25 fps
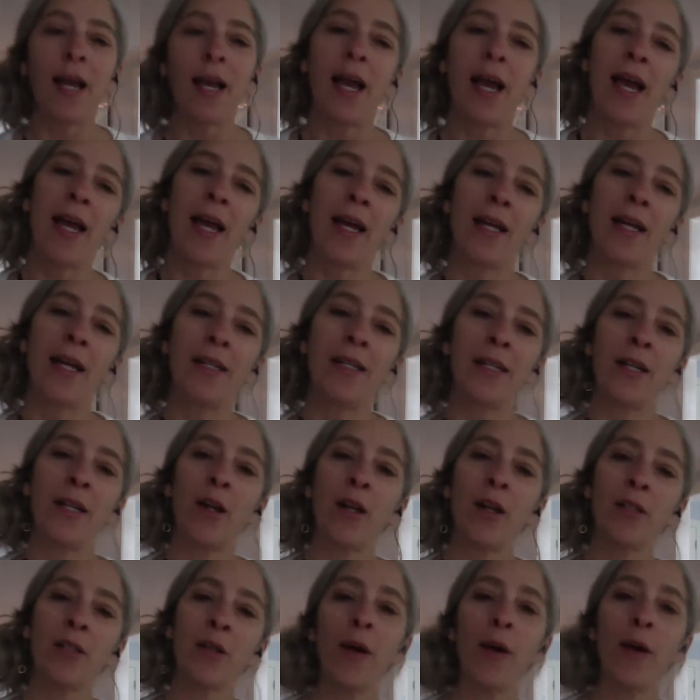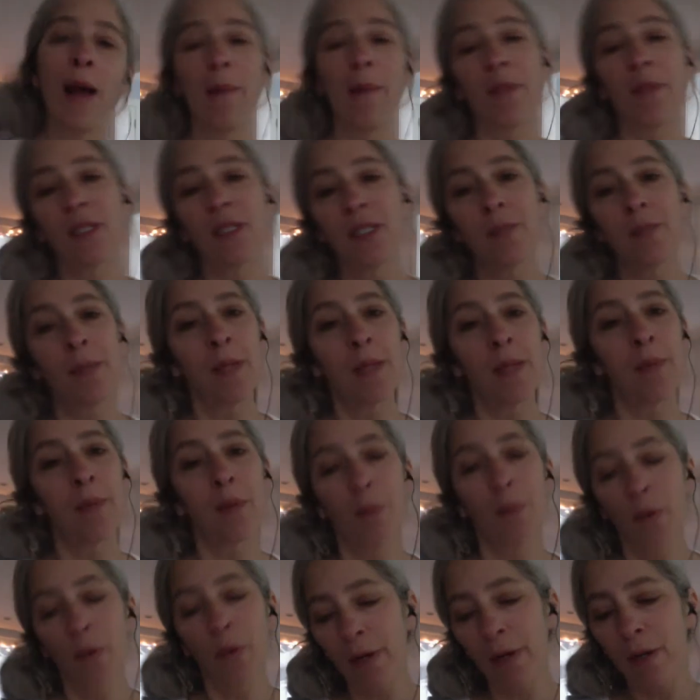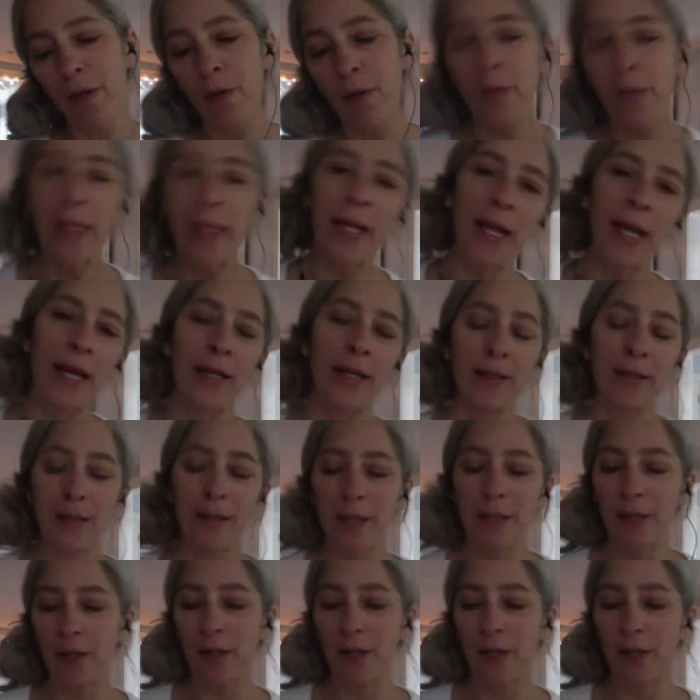and it also happens to be Memorial Weekend.